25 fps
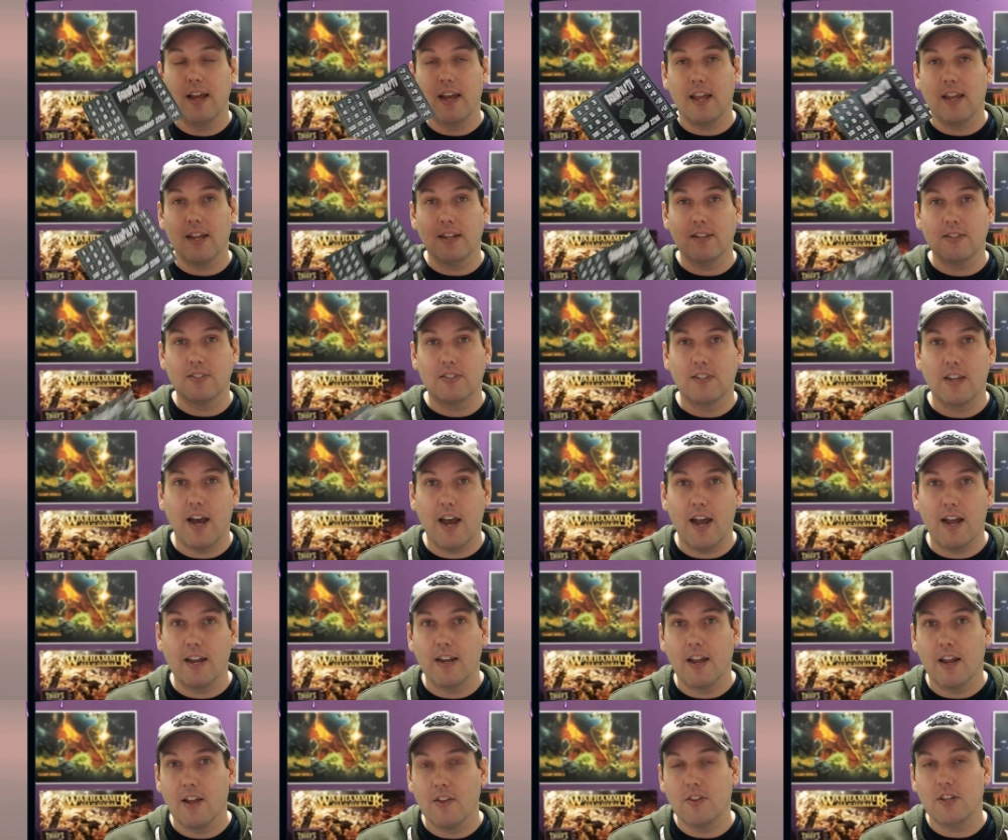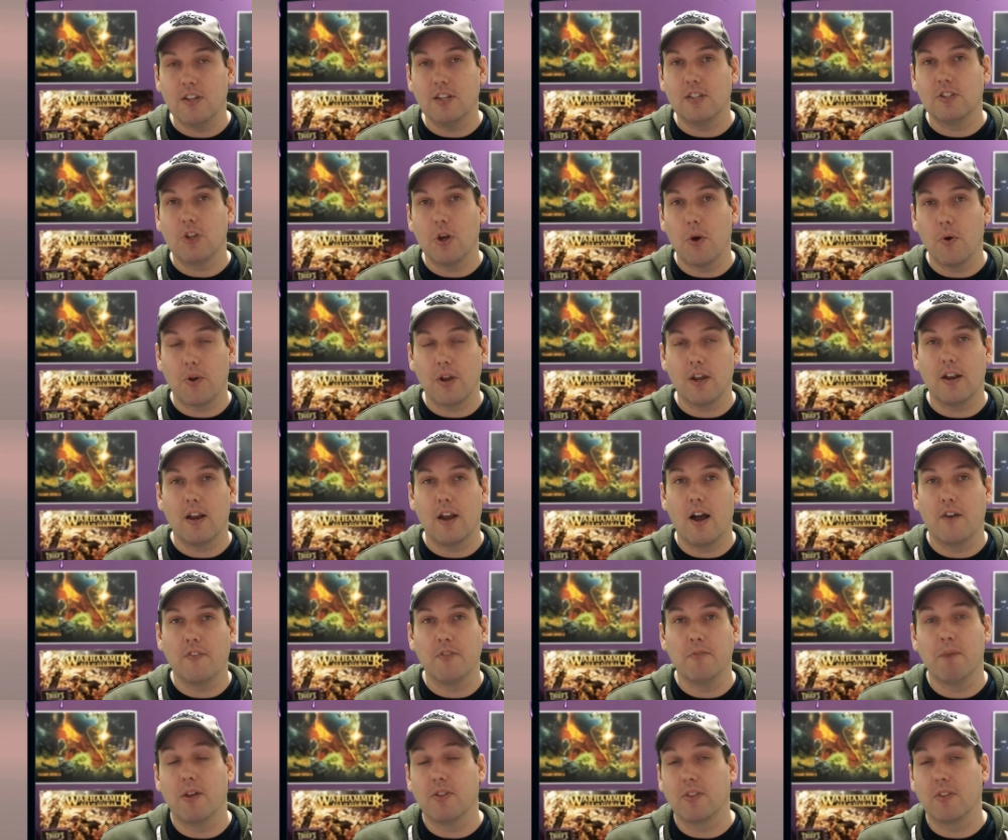inside the Token of
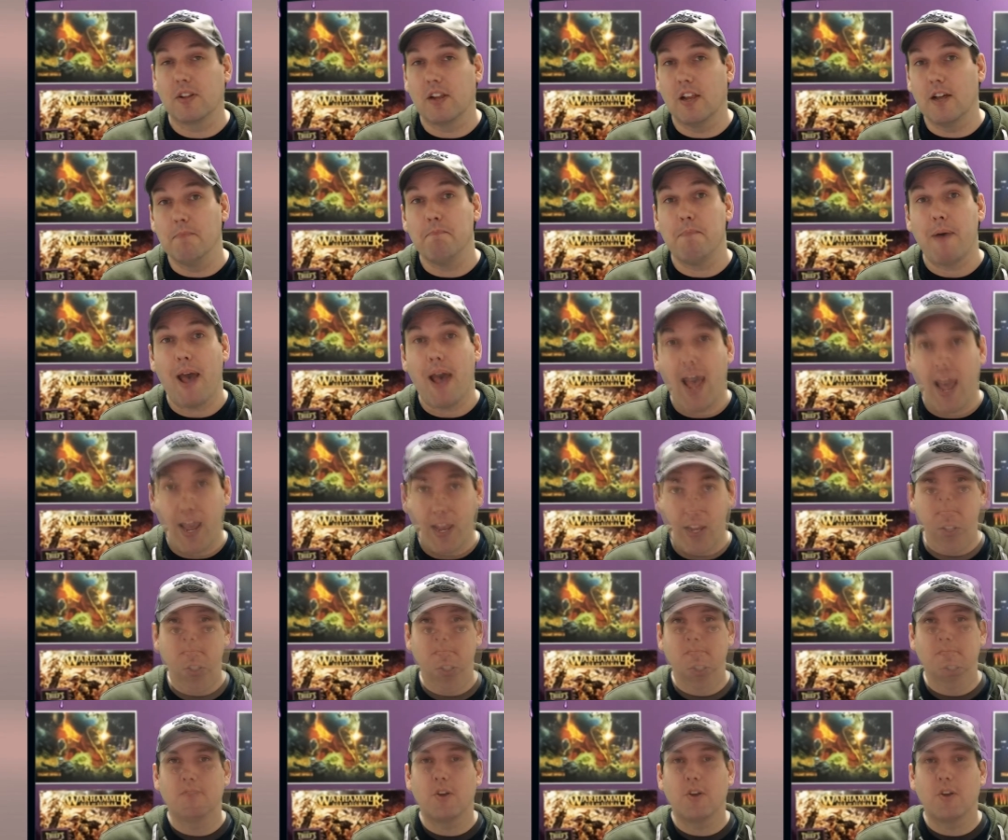the Month Club package.